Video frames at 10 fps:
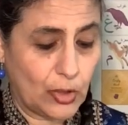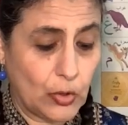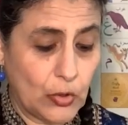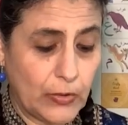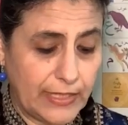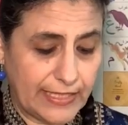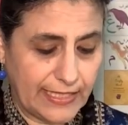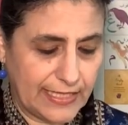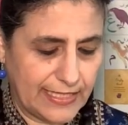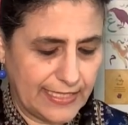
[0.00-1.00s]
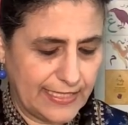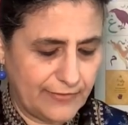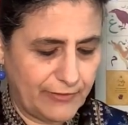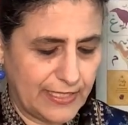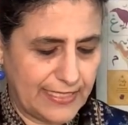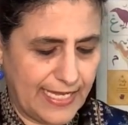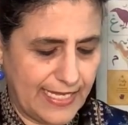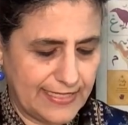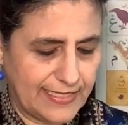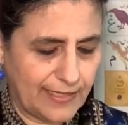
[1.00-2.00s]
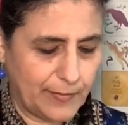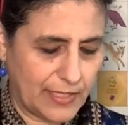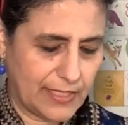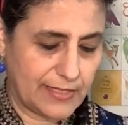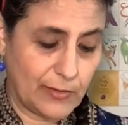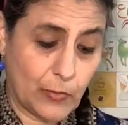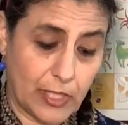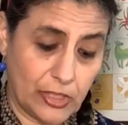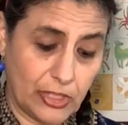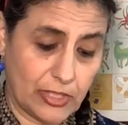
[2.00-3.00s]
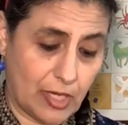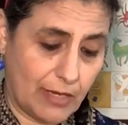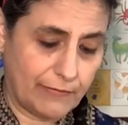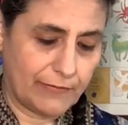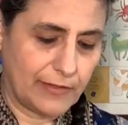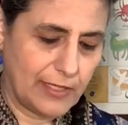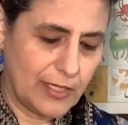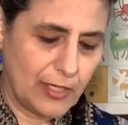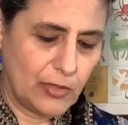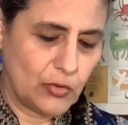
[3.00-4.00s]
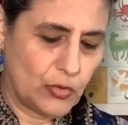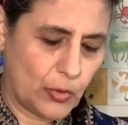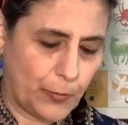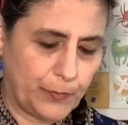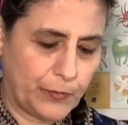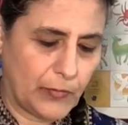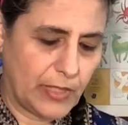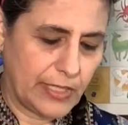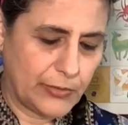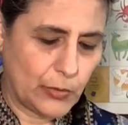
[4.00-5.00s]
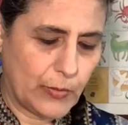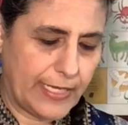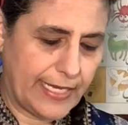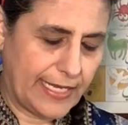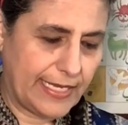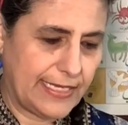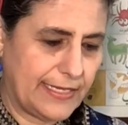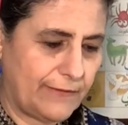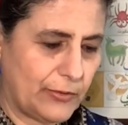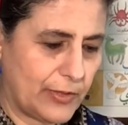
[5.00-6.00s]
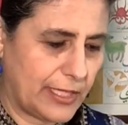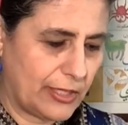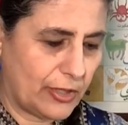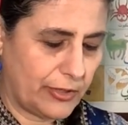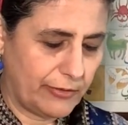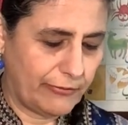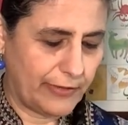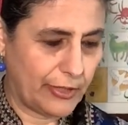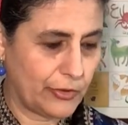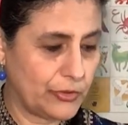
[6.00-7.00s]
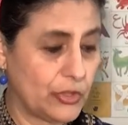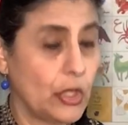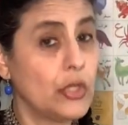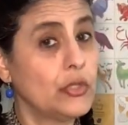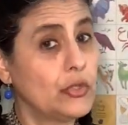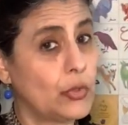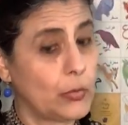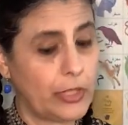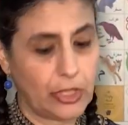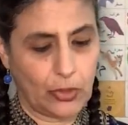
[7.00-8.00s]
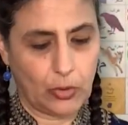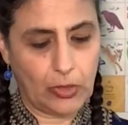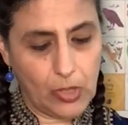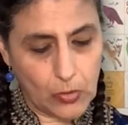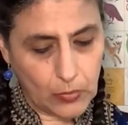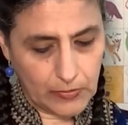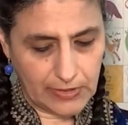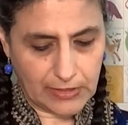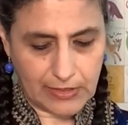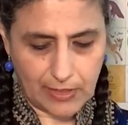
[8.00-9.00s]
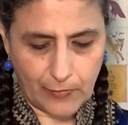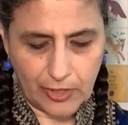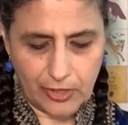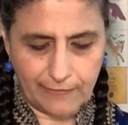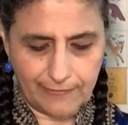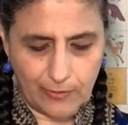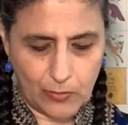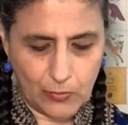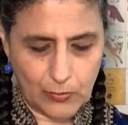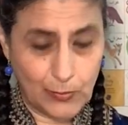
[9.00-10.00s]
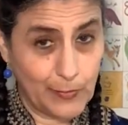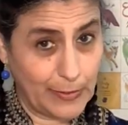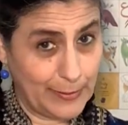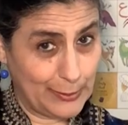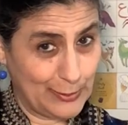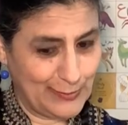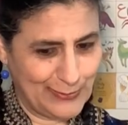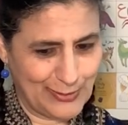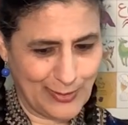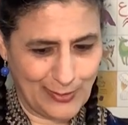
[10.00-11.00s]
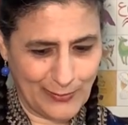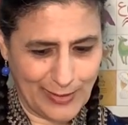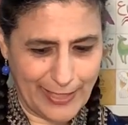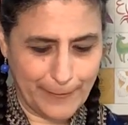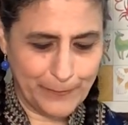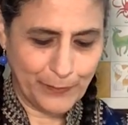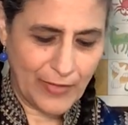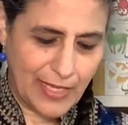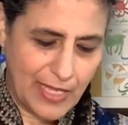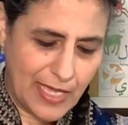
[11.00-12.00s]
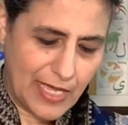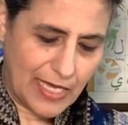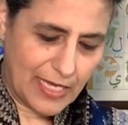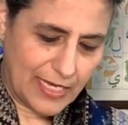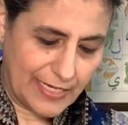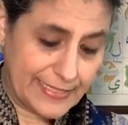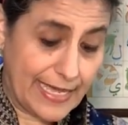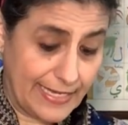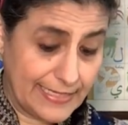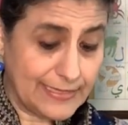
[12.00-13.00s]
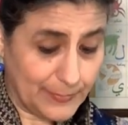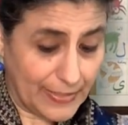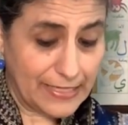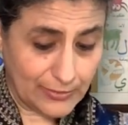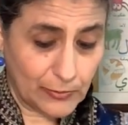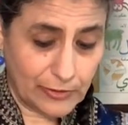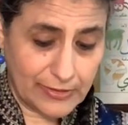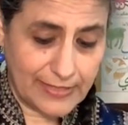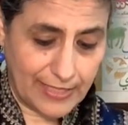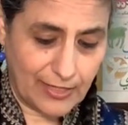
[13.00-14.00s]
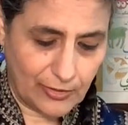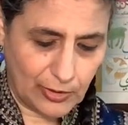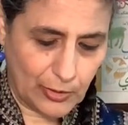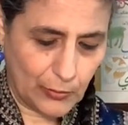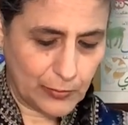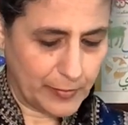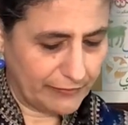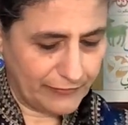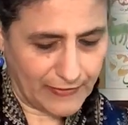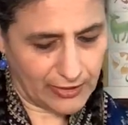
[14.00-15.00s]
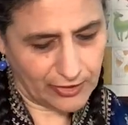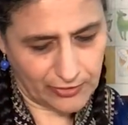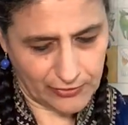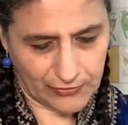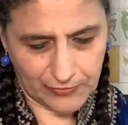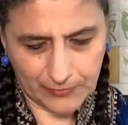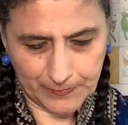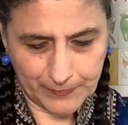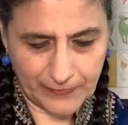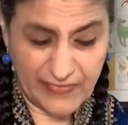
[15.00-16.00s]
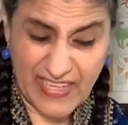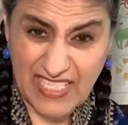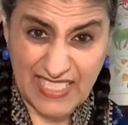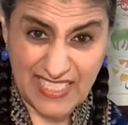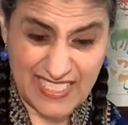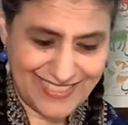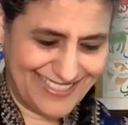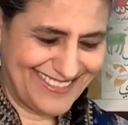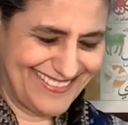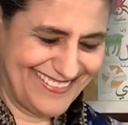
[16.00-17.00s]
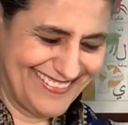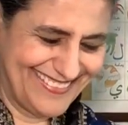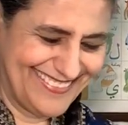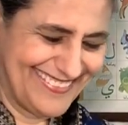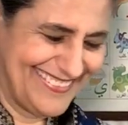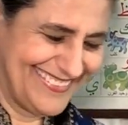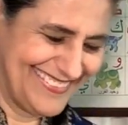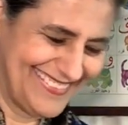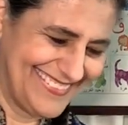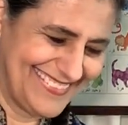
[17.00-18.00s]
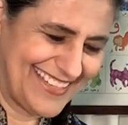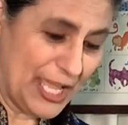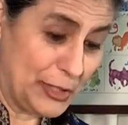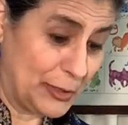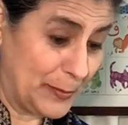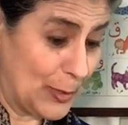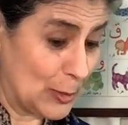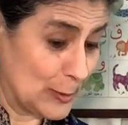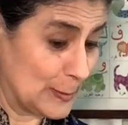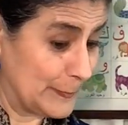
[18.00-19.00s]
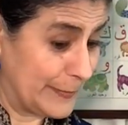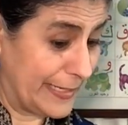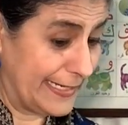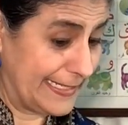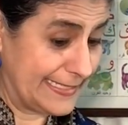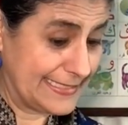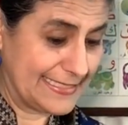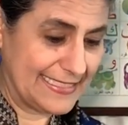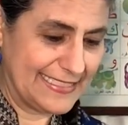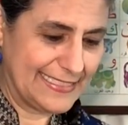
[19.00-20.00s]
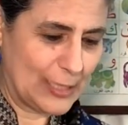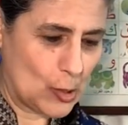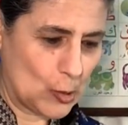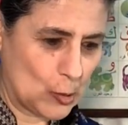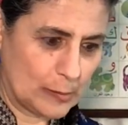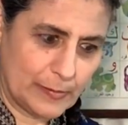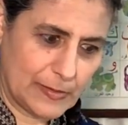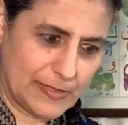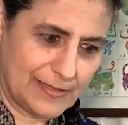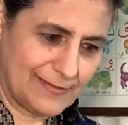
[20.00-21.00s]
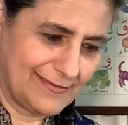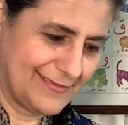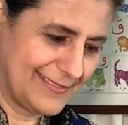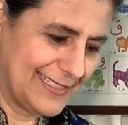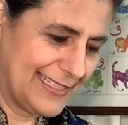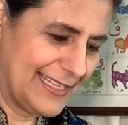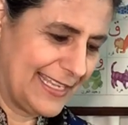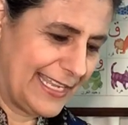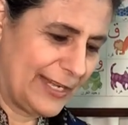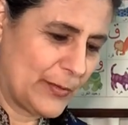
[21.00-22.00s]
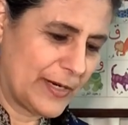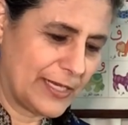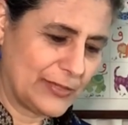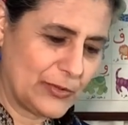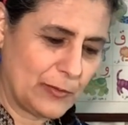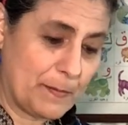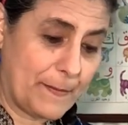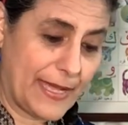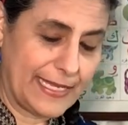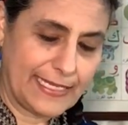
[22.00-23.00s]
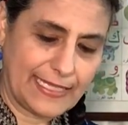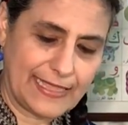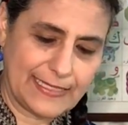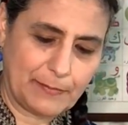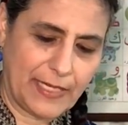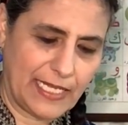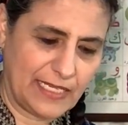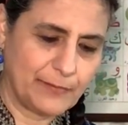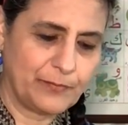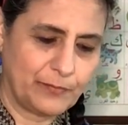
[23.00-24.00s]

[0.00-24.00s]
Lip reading: acrylic is fantastic because it washes off. So it's okay if you get it on your fingers. Don't get it on clothes. It does not wash off clothes. Maybe I should have started with that. Yeah, it's a paint, so it'll stay on clothes. But fingers, faces, other parts of bodies, arms, anywhere else you might get this paint,